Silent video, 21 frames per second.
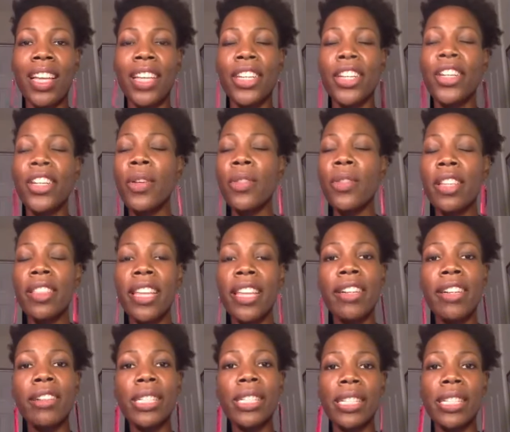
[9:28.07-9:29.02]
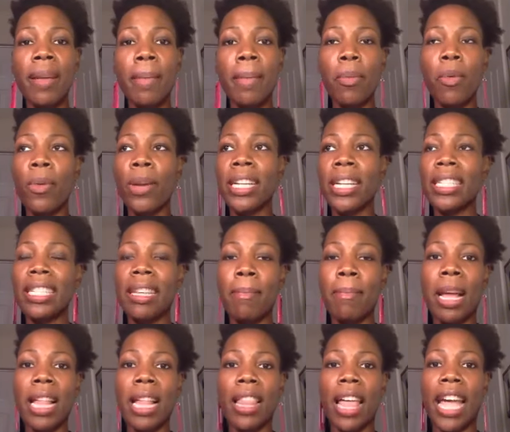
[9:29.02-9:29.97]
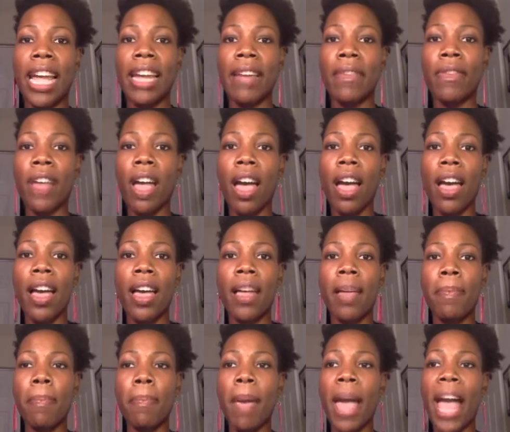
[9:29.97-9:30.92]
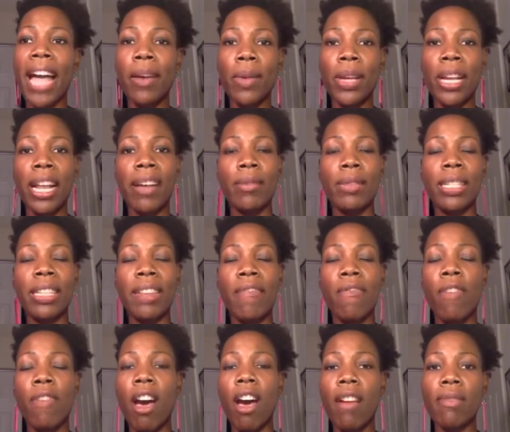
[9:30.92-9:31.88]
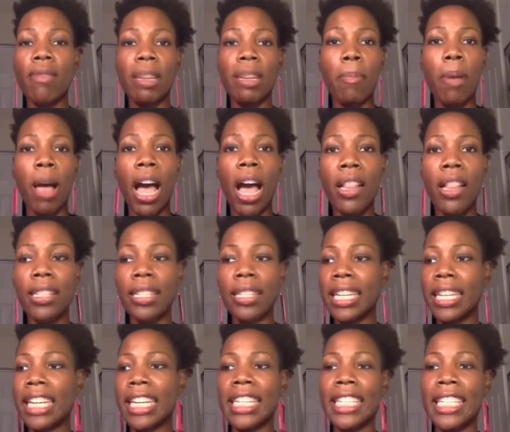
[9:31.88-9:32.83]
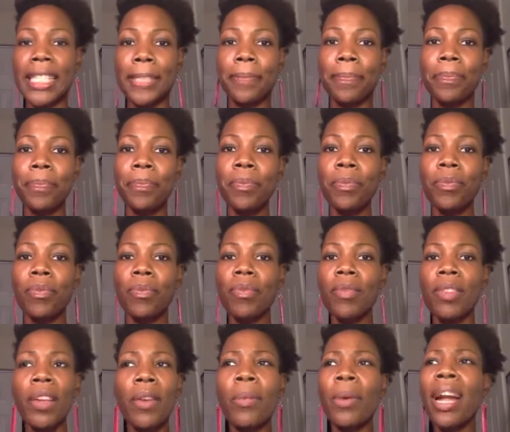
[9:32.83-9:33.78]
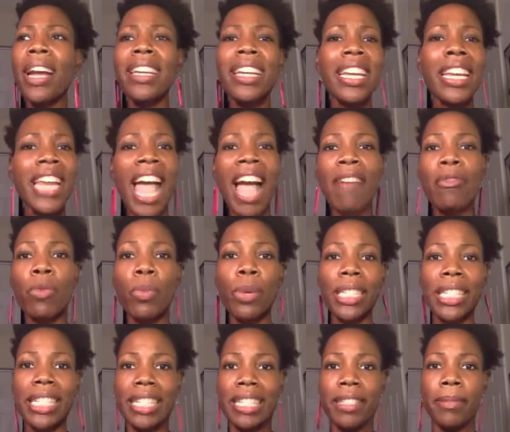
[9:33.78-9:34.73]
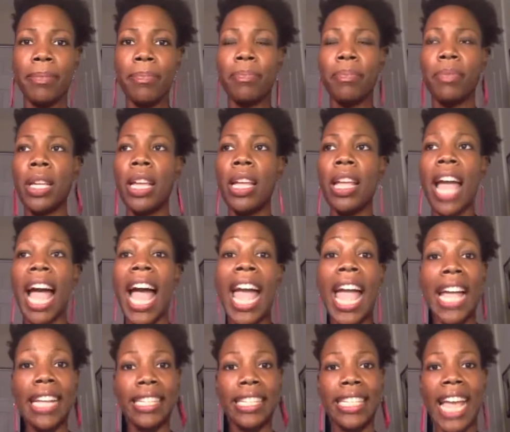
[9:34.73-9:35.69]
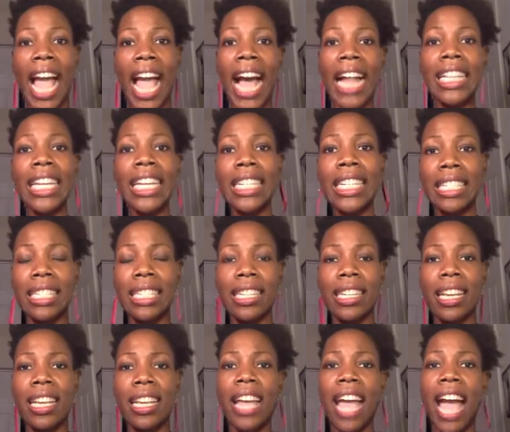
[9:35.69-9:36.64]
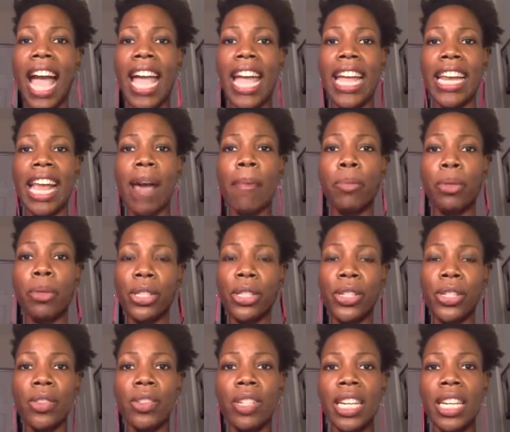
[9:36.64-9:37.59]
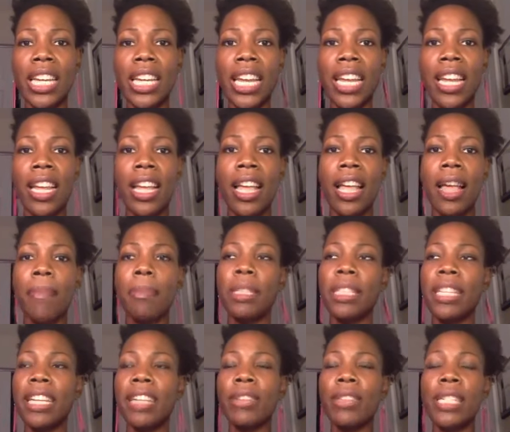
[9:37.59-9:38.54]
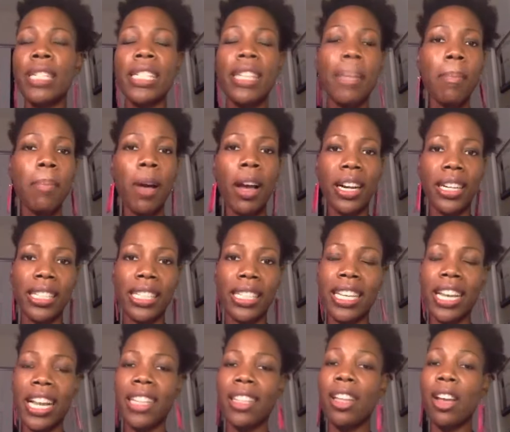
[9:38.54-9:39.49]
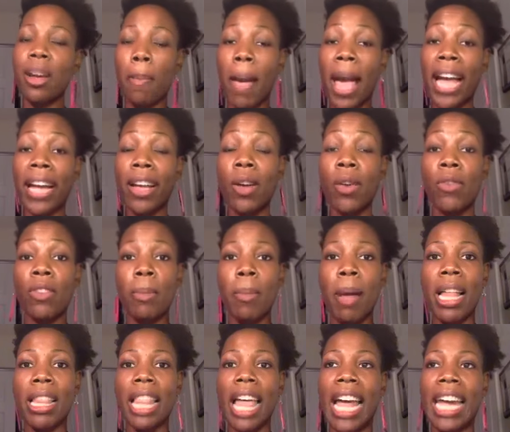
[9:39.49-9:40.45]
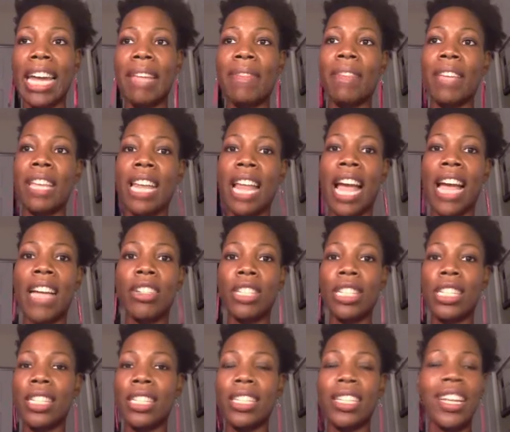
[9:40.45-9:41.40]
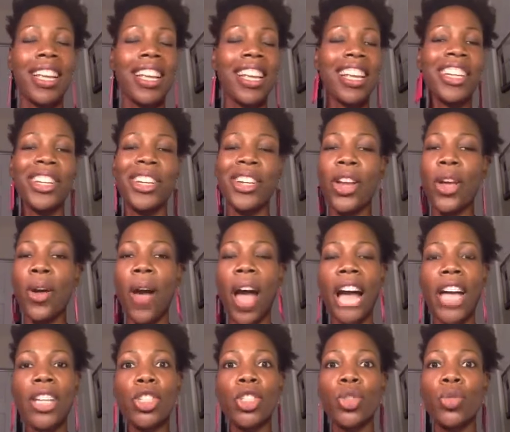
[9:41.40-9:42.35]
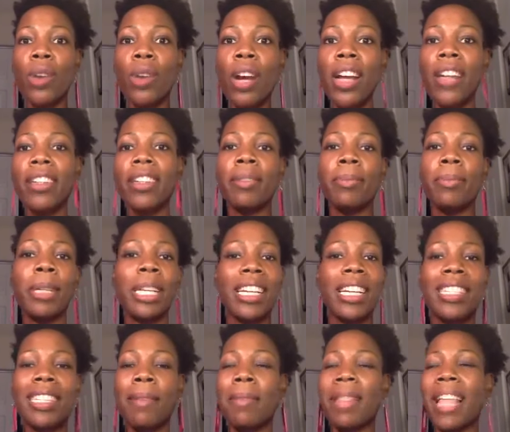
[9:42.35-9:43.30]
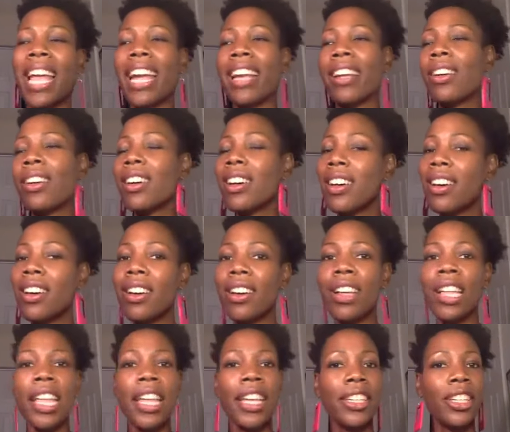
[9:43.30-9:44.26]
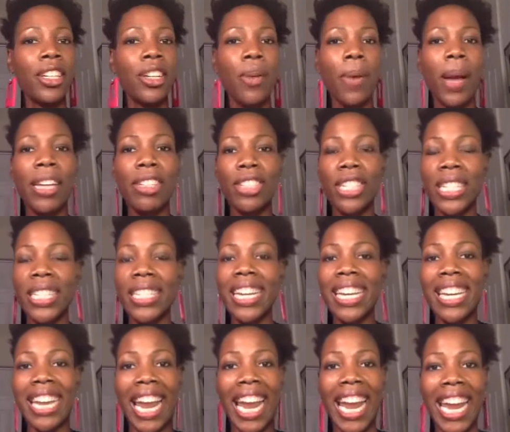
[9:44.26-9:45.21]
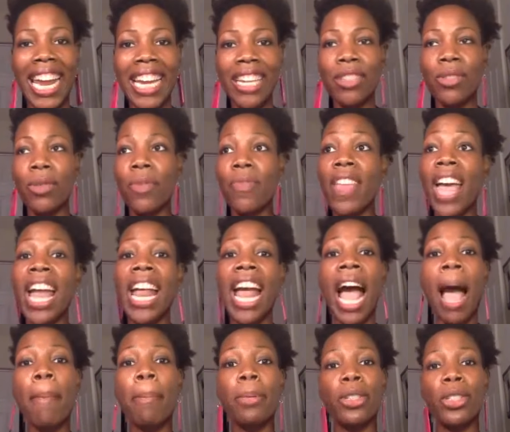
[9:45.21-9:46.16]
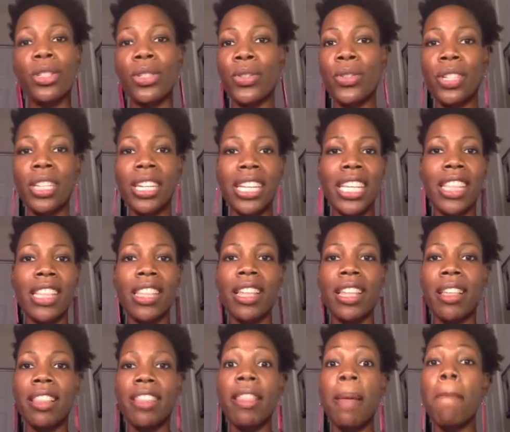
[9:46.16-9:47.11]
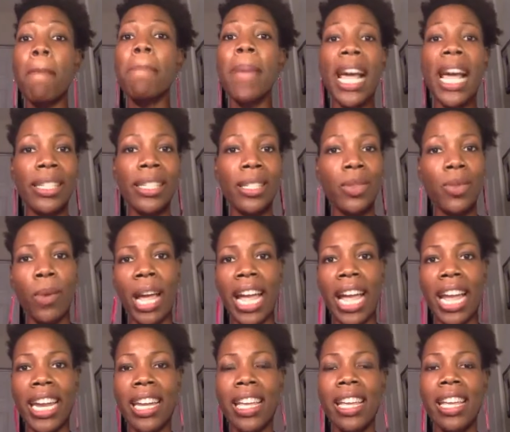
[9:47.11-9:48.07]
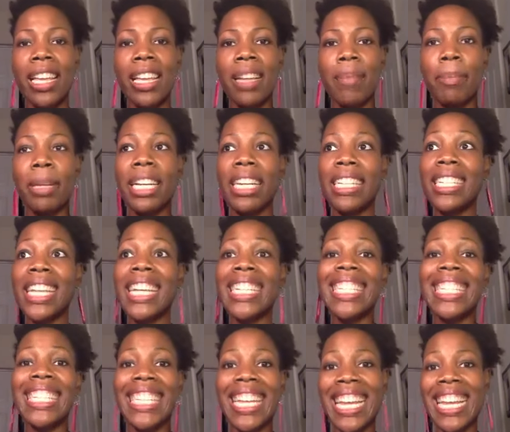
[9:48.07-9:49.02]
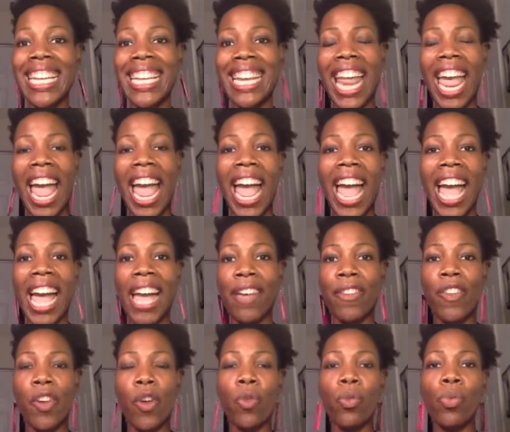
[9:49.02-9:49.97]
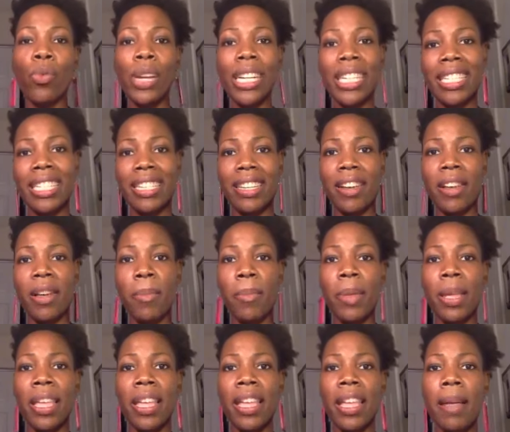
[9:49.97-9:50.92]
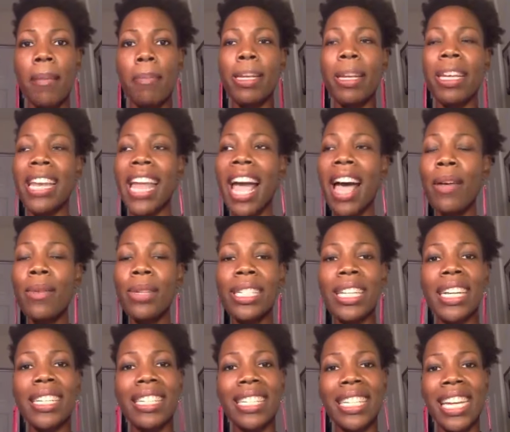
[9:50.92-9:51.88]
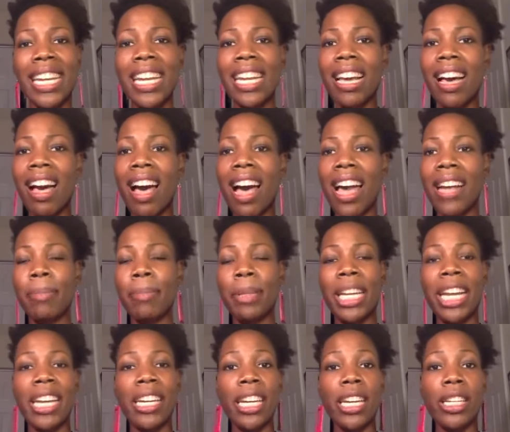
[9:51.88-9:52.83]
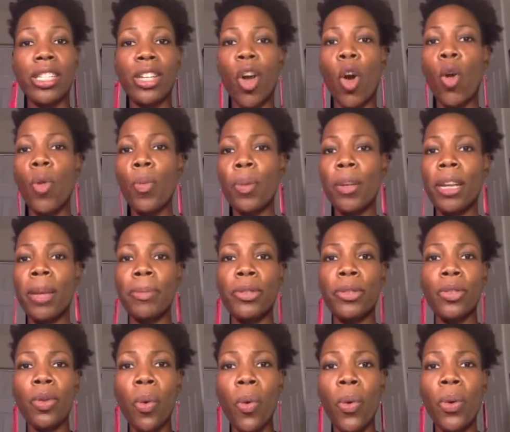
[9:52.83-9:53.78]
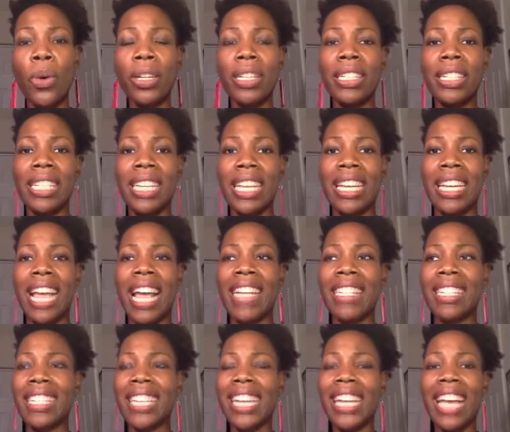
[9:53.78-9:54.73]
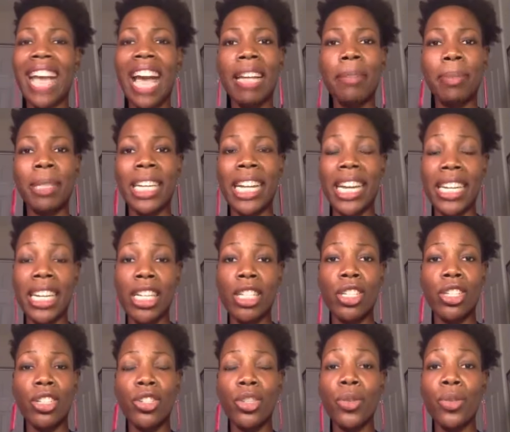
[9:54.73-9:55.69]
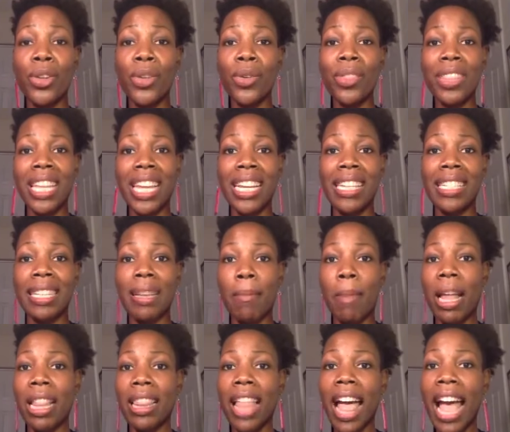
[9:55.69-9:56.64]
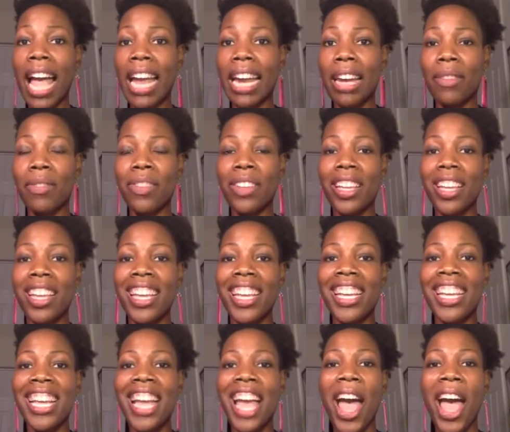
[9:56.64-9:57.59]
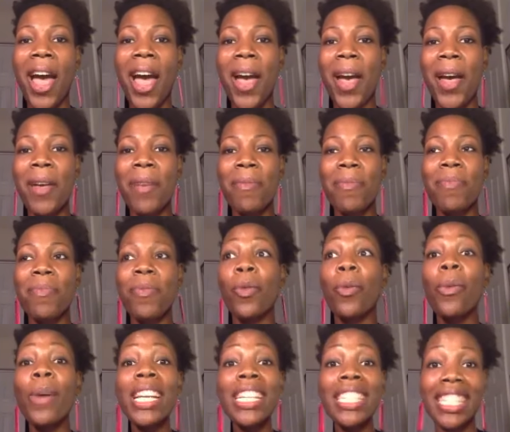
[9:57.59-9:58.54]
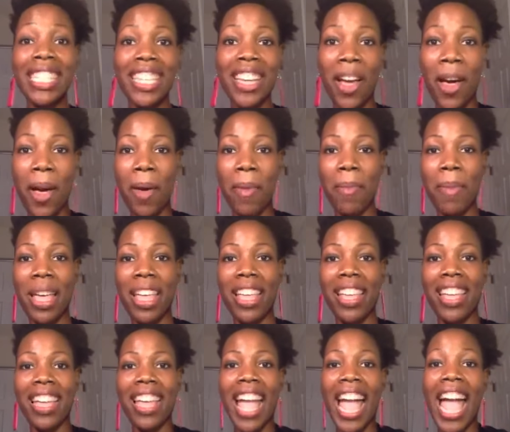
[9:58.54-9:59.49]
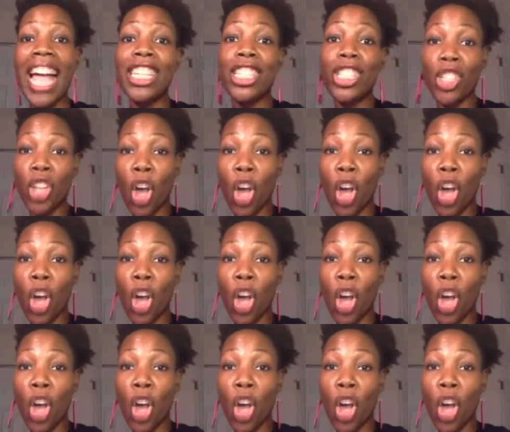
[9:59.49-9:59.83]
You know, that there were some points in my life back when I was involved in politics where I didn't have wisdom. I had talent, I had opportunity, but there were some parts that I look back over my life and I just, you know, I shudder because I'm like, oh, you know, I just didn't handle that opportunity the best way because I didn't have wisdom. But now as I see God beginning to open up doors and I see God beginning to do new things in my life, wisdom has